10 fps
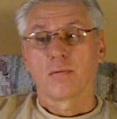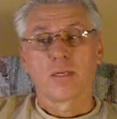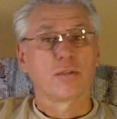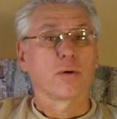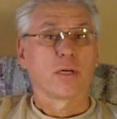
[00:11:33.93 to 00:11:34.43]

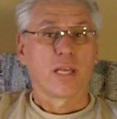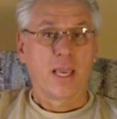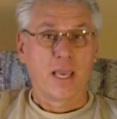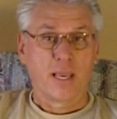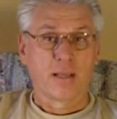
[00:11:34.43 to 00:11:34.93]
these are in the
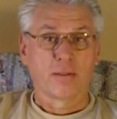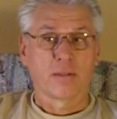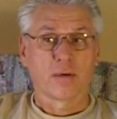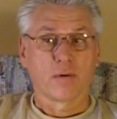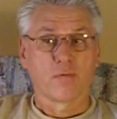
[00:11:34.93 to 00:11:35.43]
hands
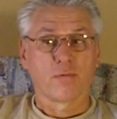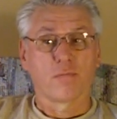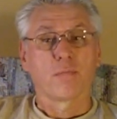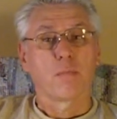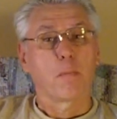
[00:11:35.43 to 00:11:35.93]
of
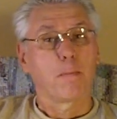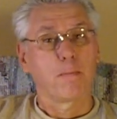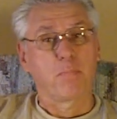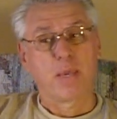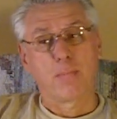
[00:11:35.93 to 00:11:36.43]

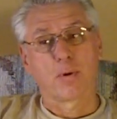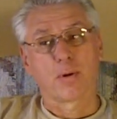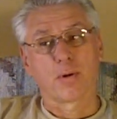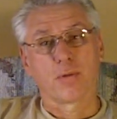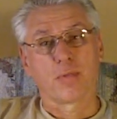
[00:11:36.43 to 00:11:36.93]

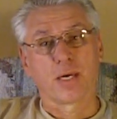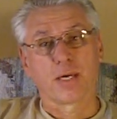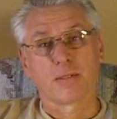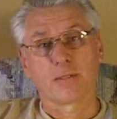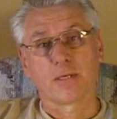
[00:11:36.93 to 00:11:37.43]
people
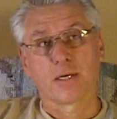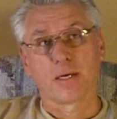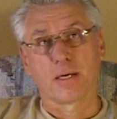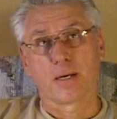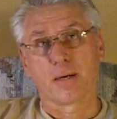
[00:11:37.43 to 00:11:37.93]
that
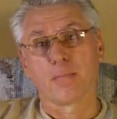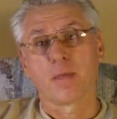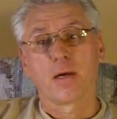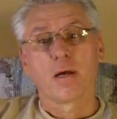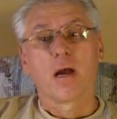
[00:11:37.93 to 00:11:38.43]
uh,
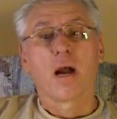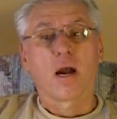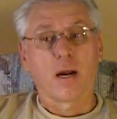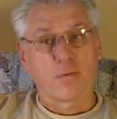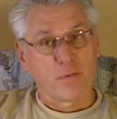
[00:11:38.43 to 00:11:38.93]

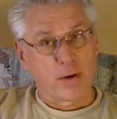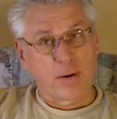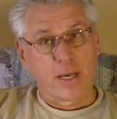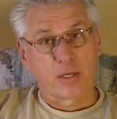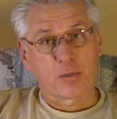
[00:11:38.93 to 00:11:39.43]
aren't
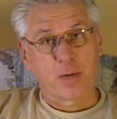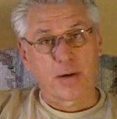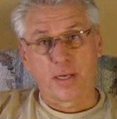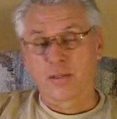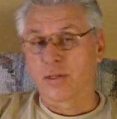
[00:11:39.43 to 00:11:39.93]
very
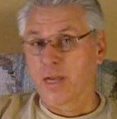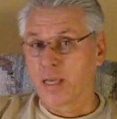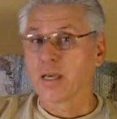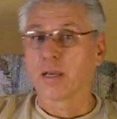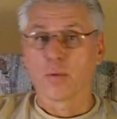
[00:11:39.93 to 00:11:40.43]
experienced and they
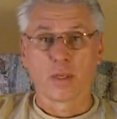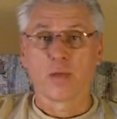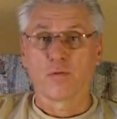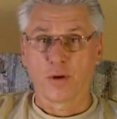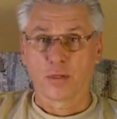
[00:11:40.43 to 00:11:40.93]
can get
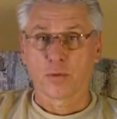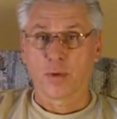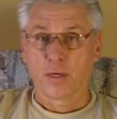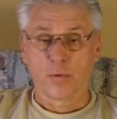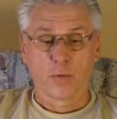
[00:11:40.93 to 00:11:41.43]
really
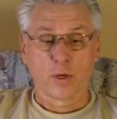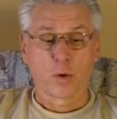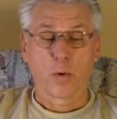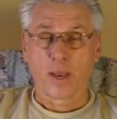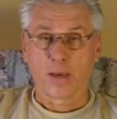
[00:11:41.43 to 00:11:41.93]
frustrated real
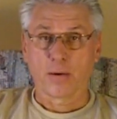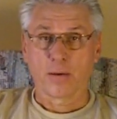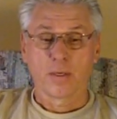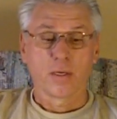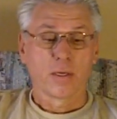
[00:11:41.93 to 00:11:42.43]
quick.
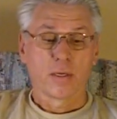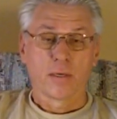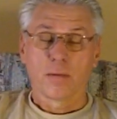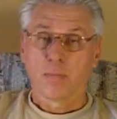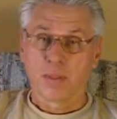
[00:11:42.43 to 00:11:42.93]

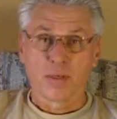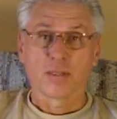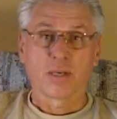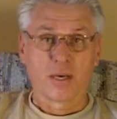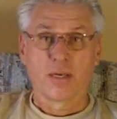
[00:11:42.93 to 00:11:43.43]
But
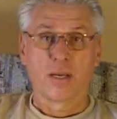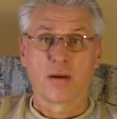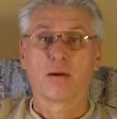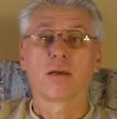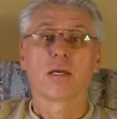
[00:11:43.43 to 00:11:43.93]
this gun
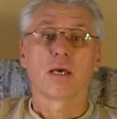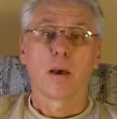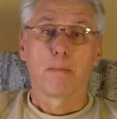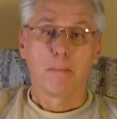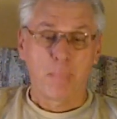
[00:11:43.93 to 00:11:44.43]
here,
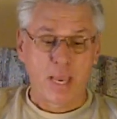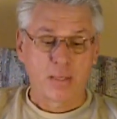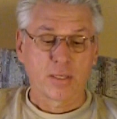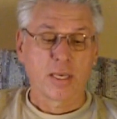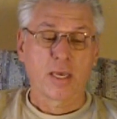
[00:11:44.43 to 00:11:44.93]

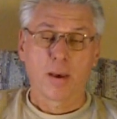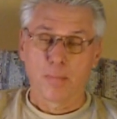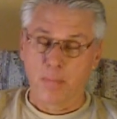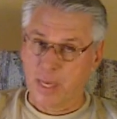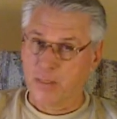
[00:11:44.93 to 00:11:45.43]
amazing,
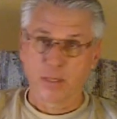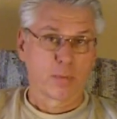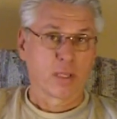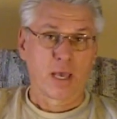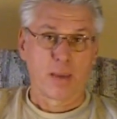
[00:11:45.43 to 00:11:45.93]
amazing
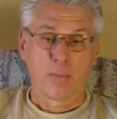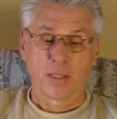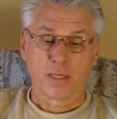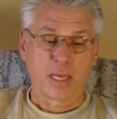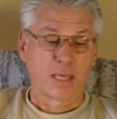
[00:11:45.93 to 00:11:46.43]

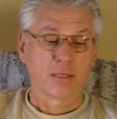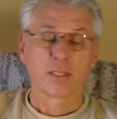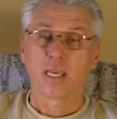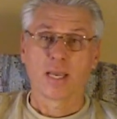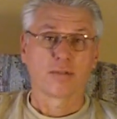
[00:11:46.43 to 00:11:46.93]
reliability. I
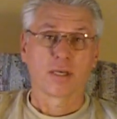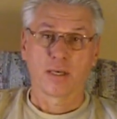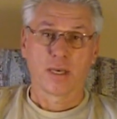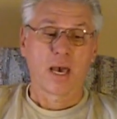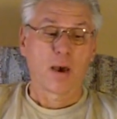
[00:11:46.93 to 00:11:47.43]
just can't
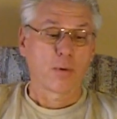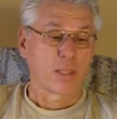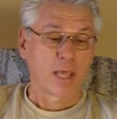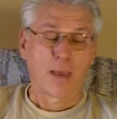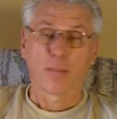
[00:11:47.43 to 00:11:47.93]
tell you how
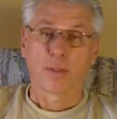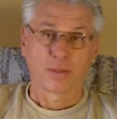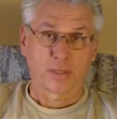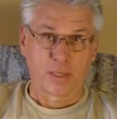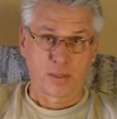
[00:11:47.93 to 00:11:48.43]
reliable
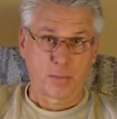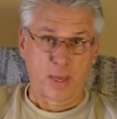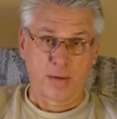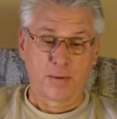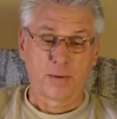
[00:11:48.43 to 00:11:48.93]
this thing's been.